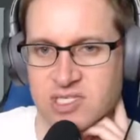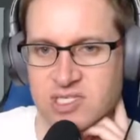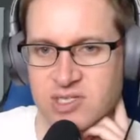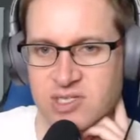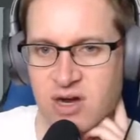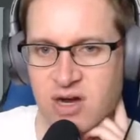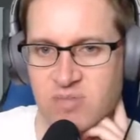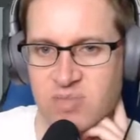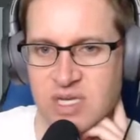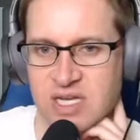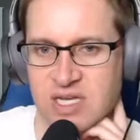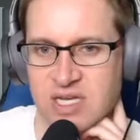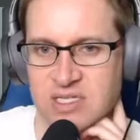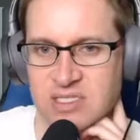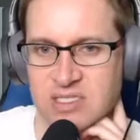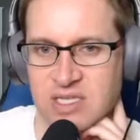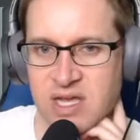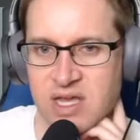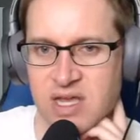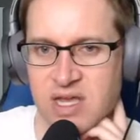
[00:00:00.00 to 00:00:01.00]
are,
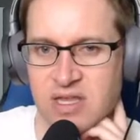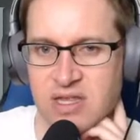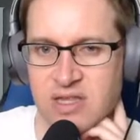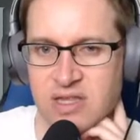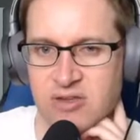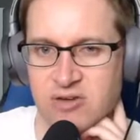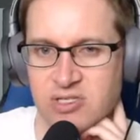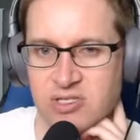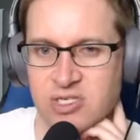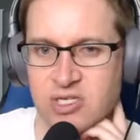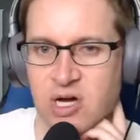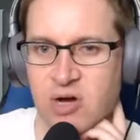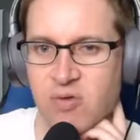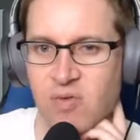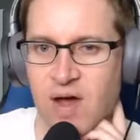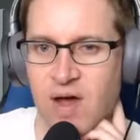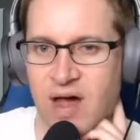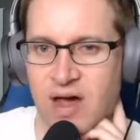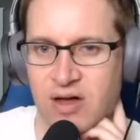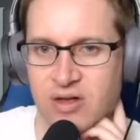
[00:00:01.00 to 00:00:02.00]
because there's
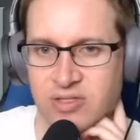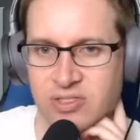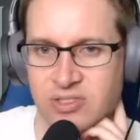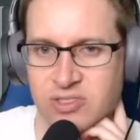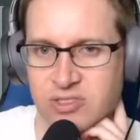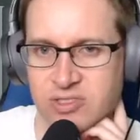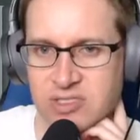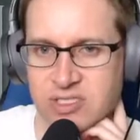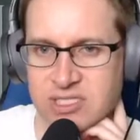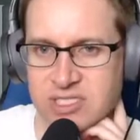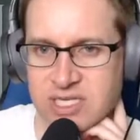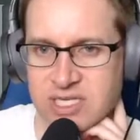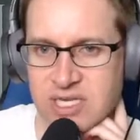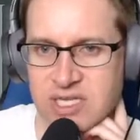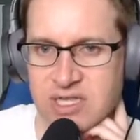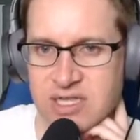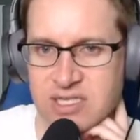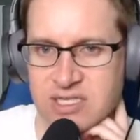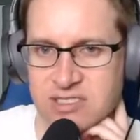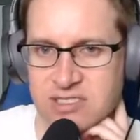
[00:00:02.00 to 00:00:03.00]
no alders
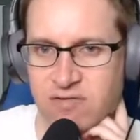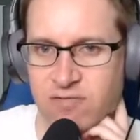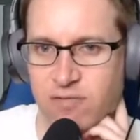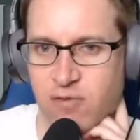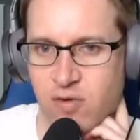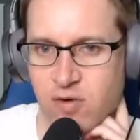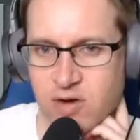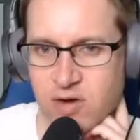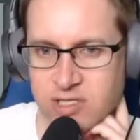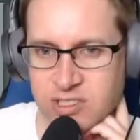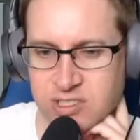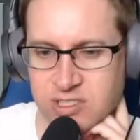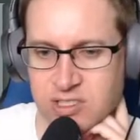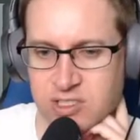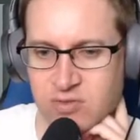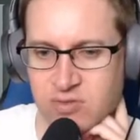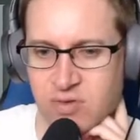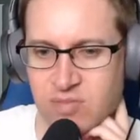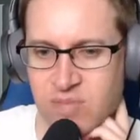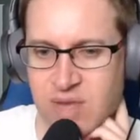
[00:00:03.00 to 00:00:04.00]
in this forest,
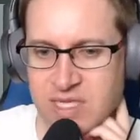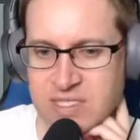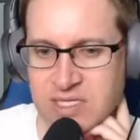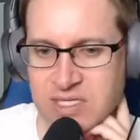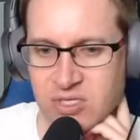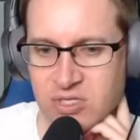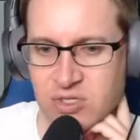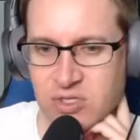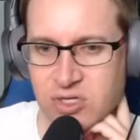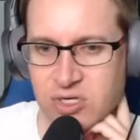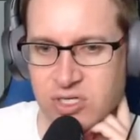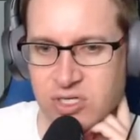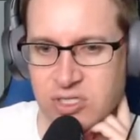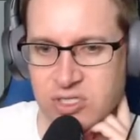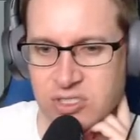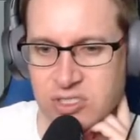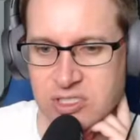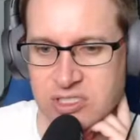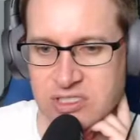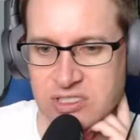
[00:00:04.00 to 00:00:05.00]
so it makes it look
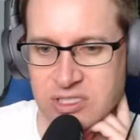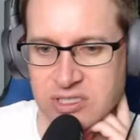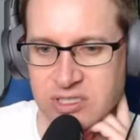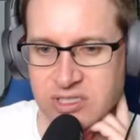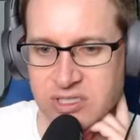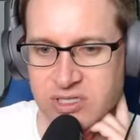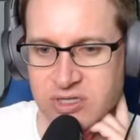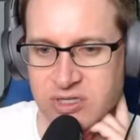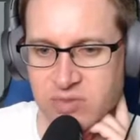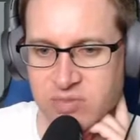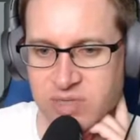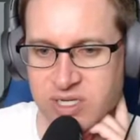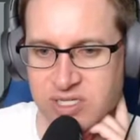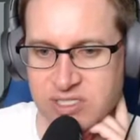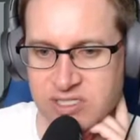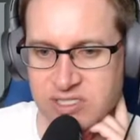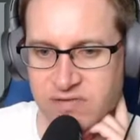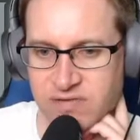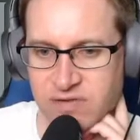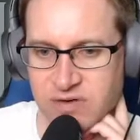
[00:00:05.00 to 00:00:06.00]
just a little
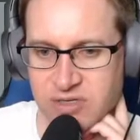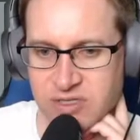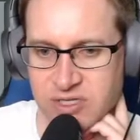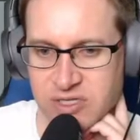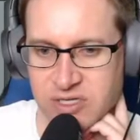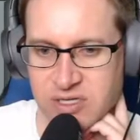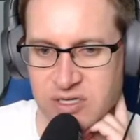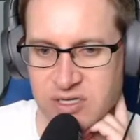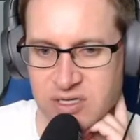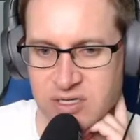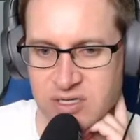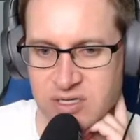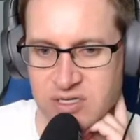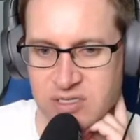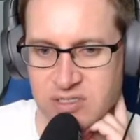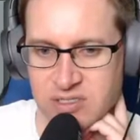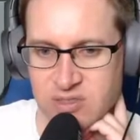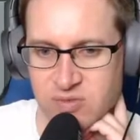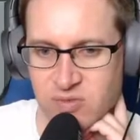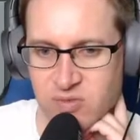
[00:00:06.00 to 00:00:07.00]
bit differently.
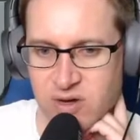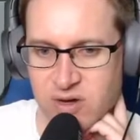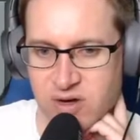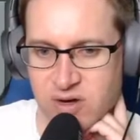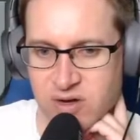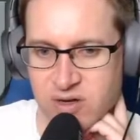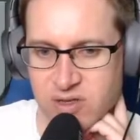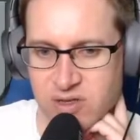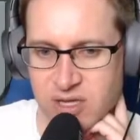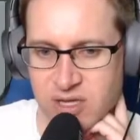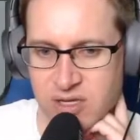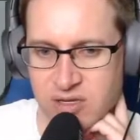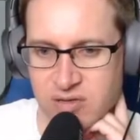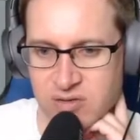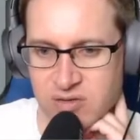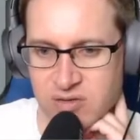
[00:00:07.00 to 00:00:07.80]
So where are they?